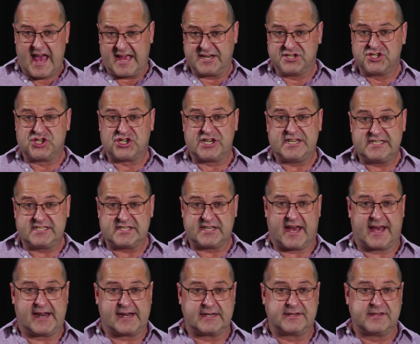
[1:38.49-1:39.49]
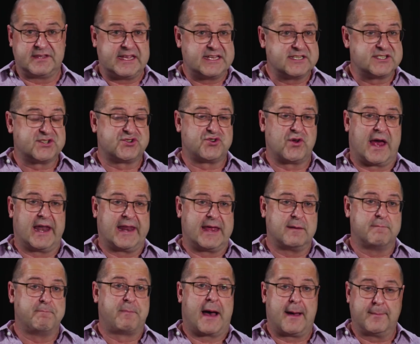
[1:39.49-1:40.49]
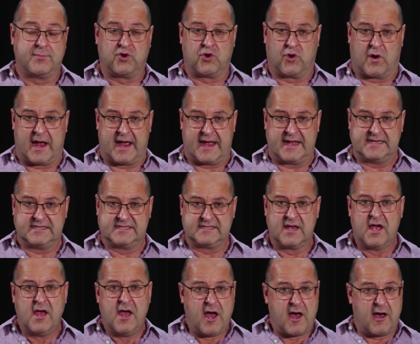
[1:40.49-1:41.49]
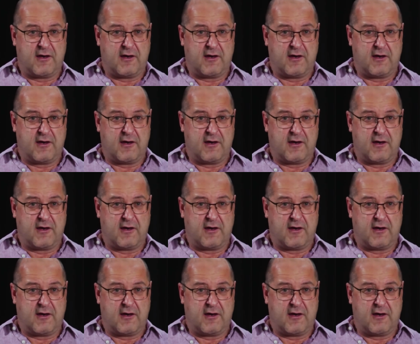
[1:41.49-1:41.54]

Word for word: and she started the Australian pub craze